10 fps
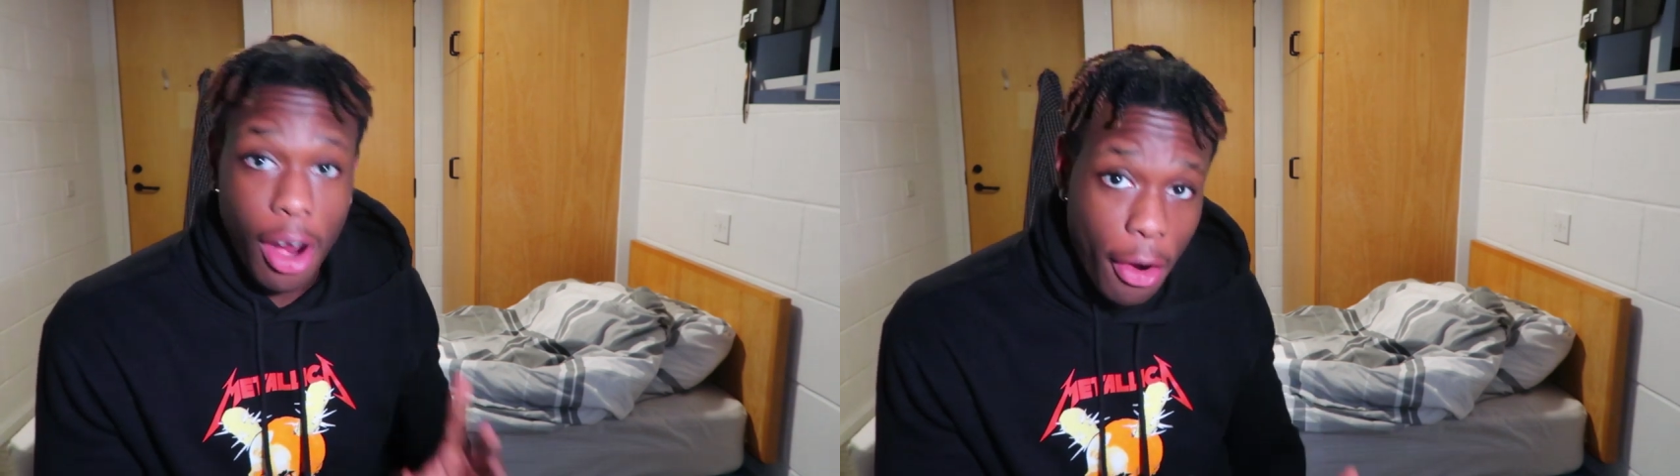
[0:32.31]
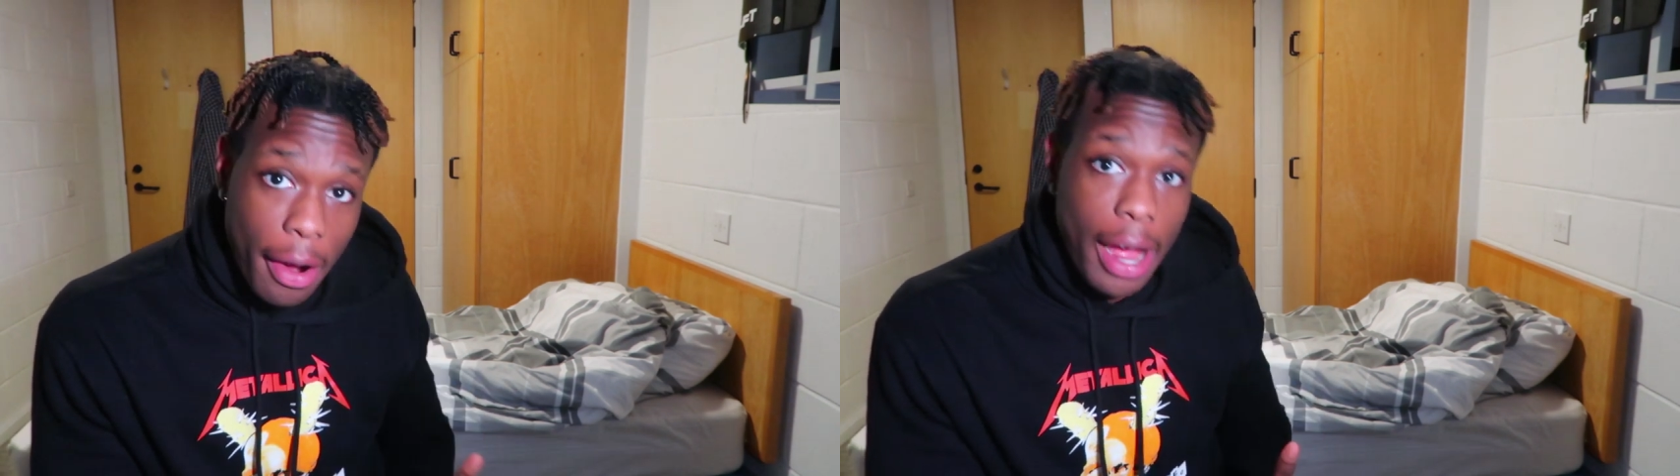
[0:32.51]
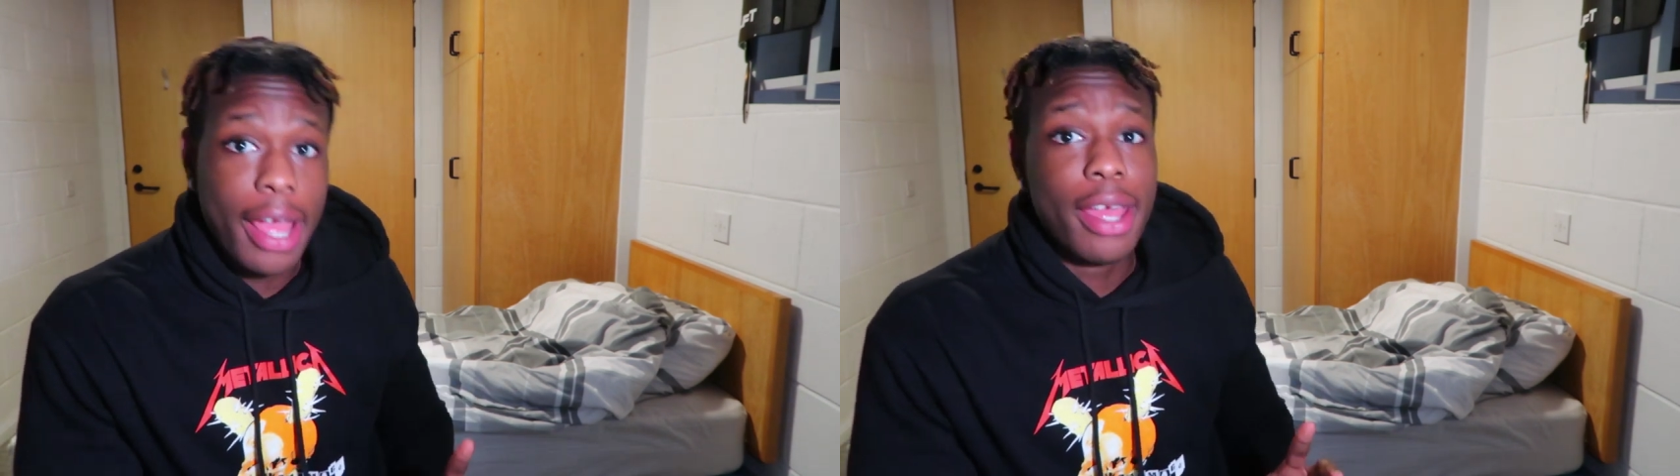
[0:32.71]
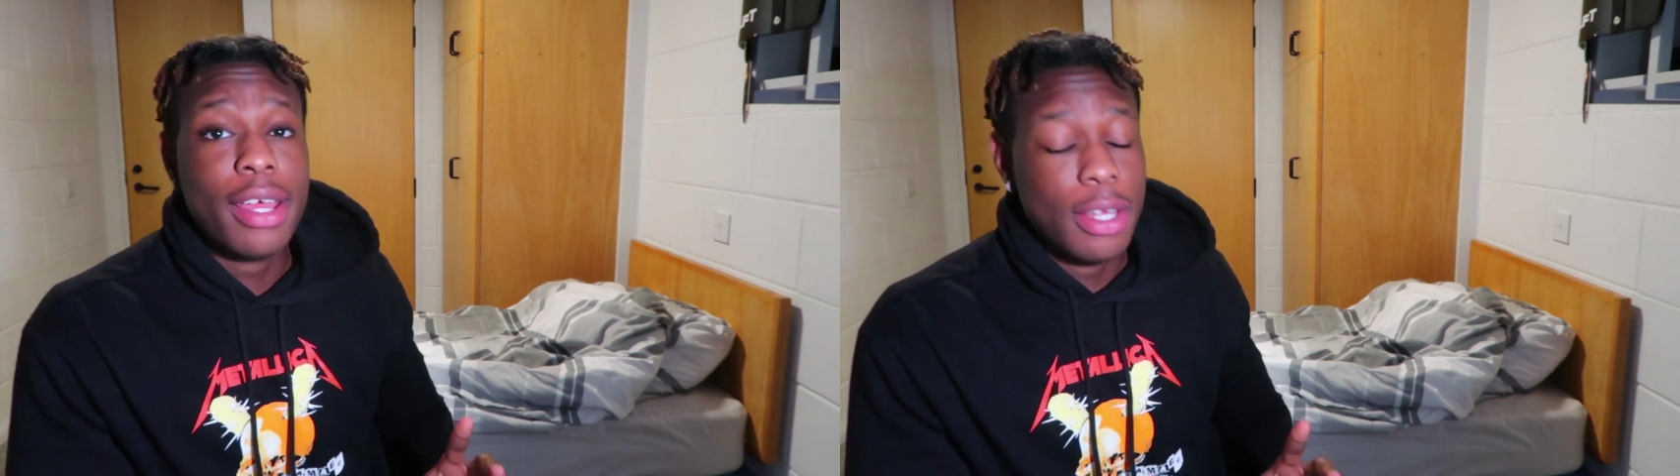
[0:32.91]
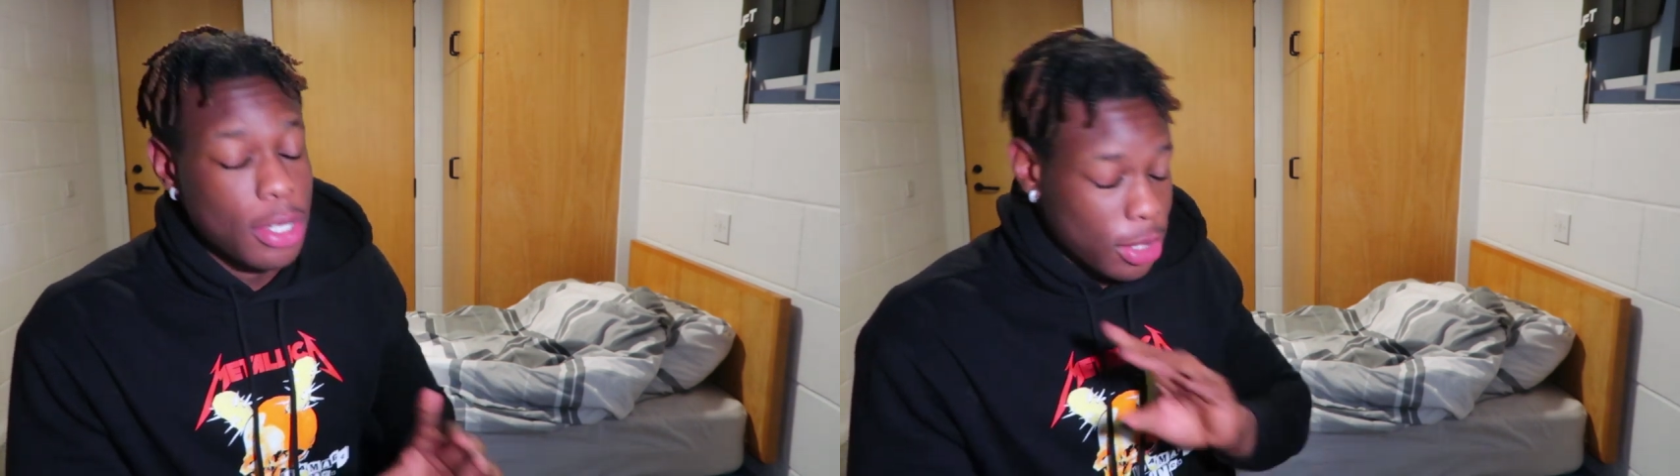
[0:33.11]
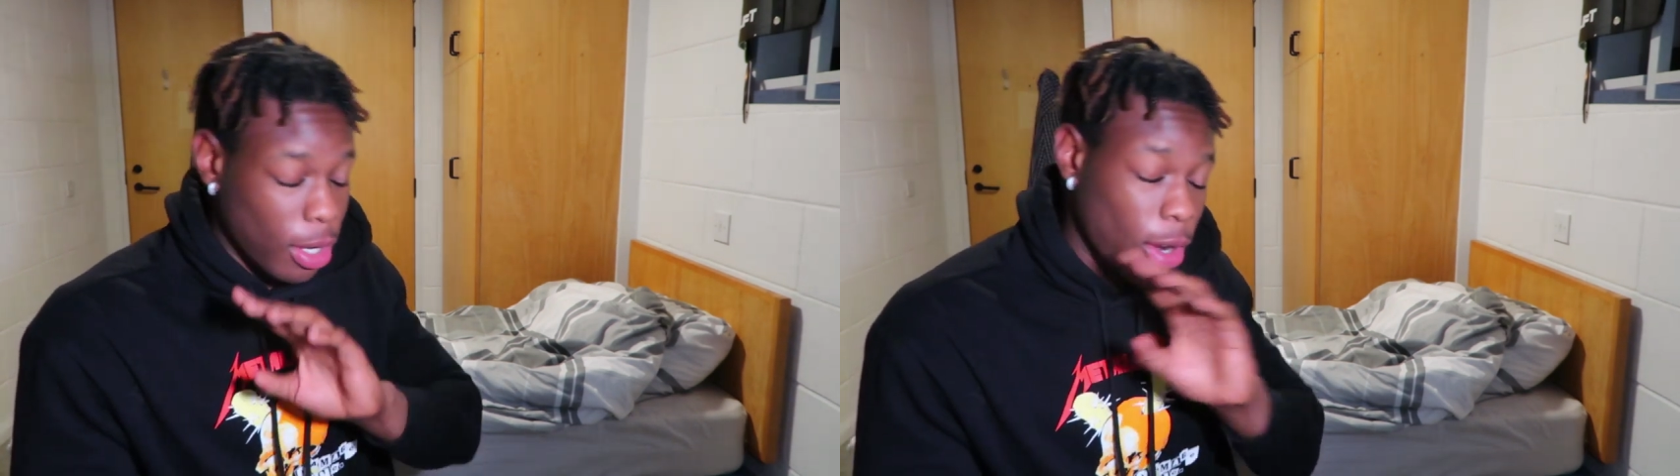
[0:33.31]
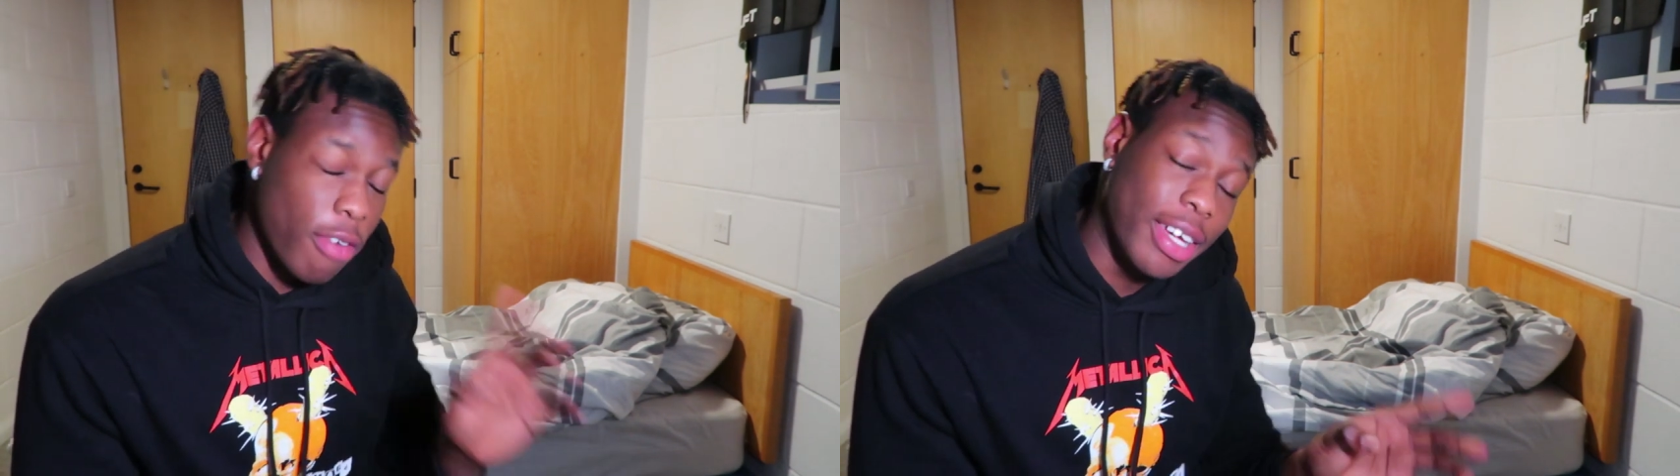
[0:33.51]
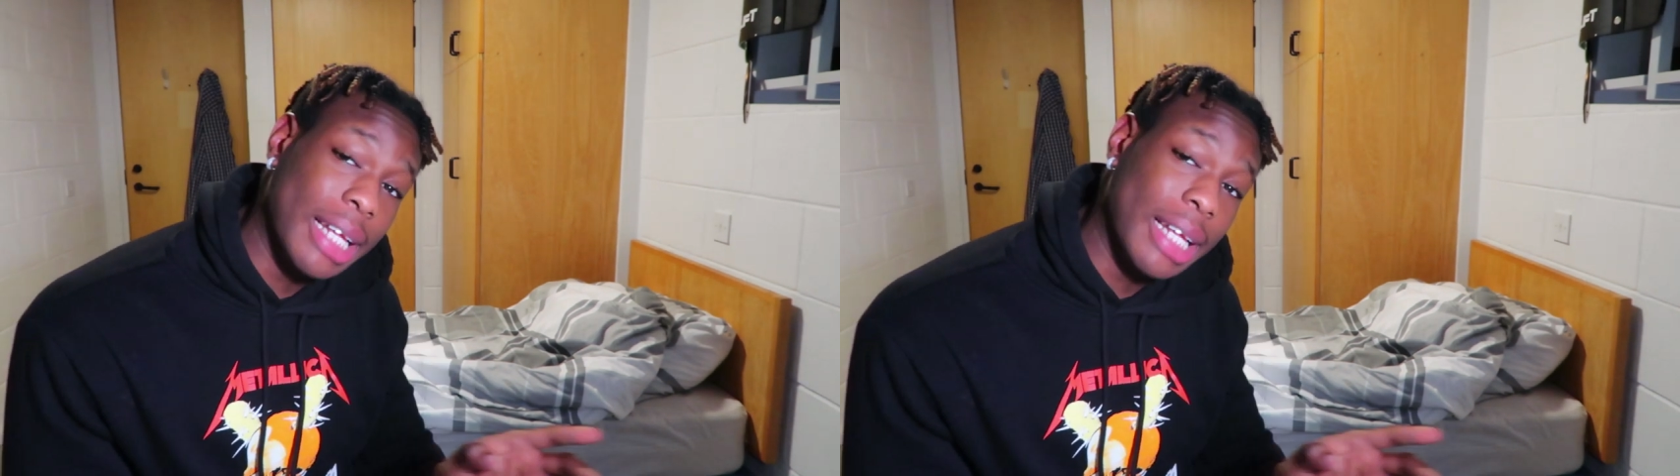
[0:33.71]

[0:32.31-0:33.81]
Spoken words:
Alright, so a lot of